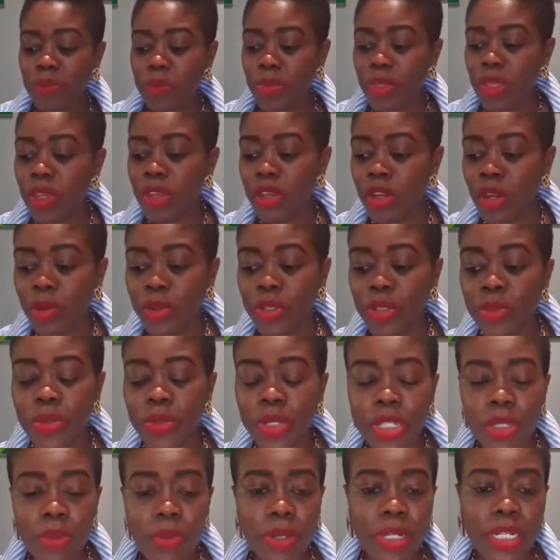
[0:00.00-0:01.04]
You know, you
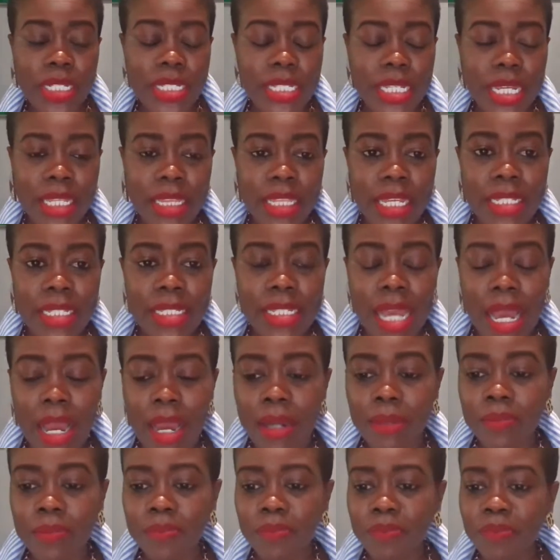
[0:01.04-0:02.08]
really want to take that
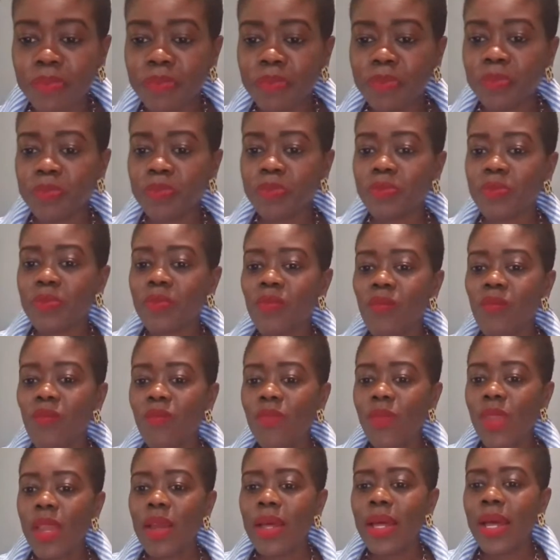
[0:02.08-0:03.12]
time.
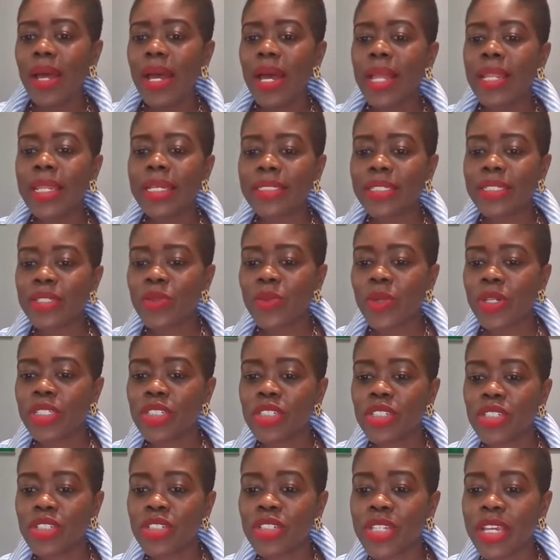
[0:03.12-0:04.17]
I like this question
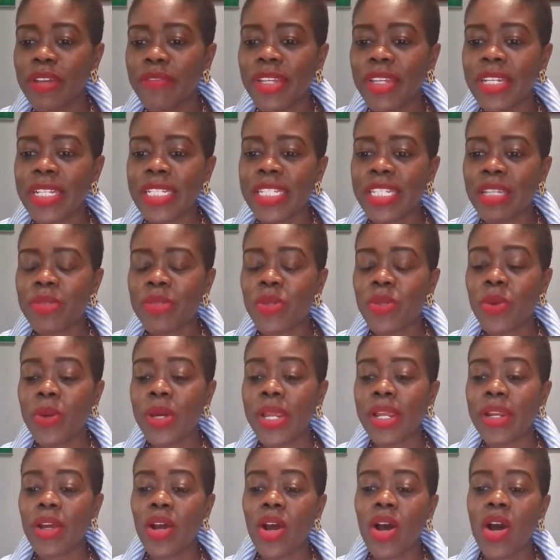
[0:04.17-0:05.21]
too. Do you have any tips on
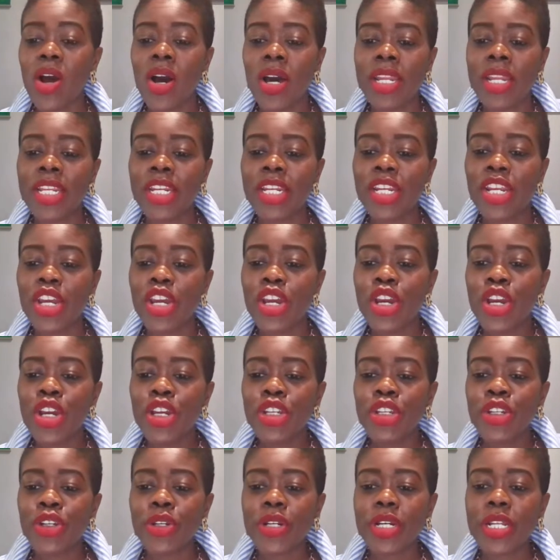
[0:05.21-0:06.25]
how to audit
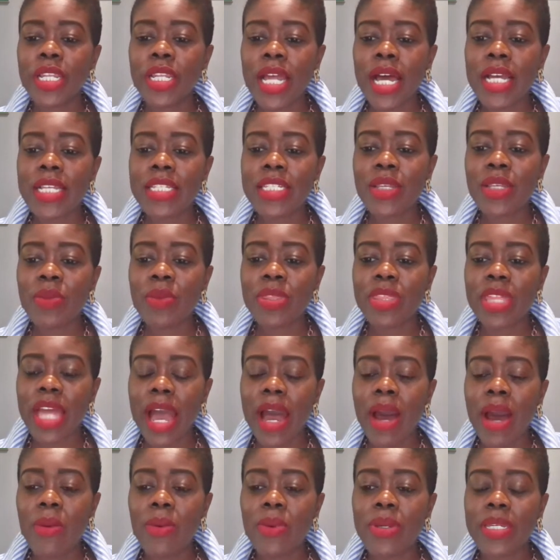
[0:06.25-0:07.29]
your closet
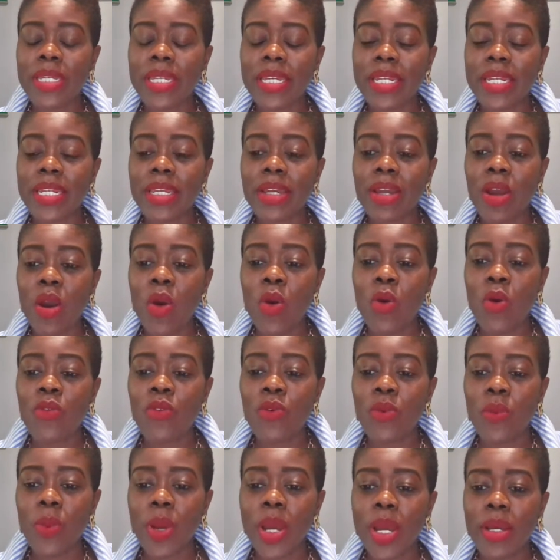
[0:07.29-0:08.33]
without getting
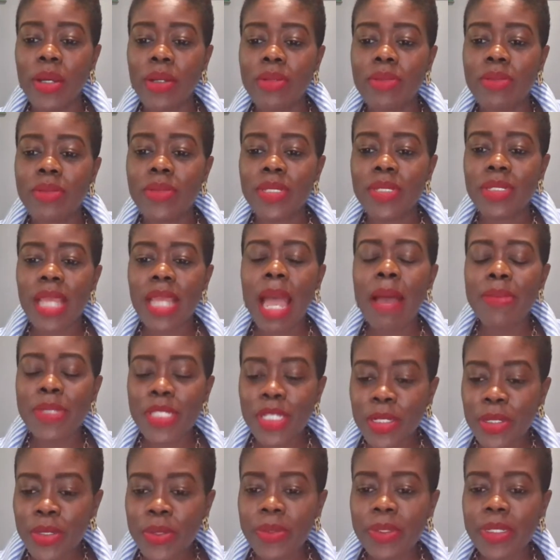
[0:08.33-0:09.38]
overwhelmed?
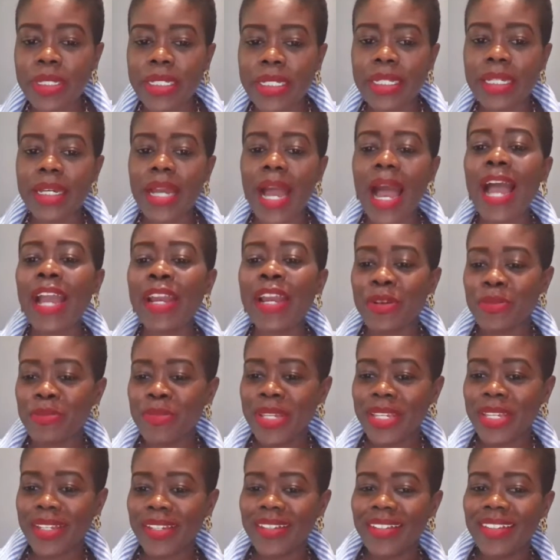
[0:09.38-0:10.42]
Absolutely. Hire
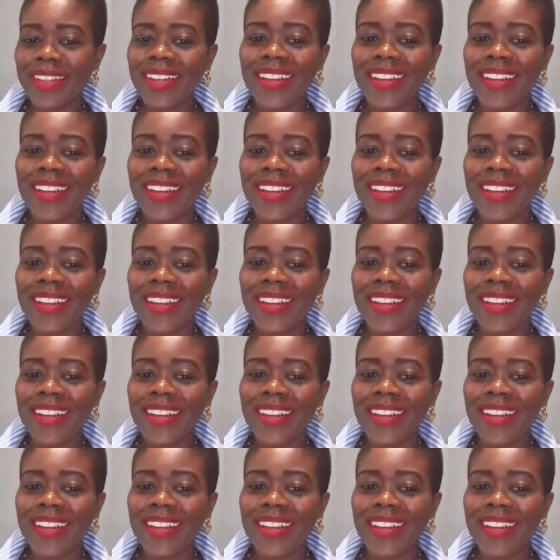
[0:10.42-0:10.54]
me.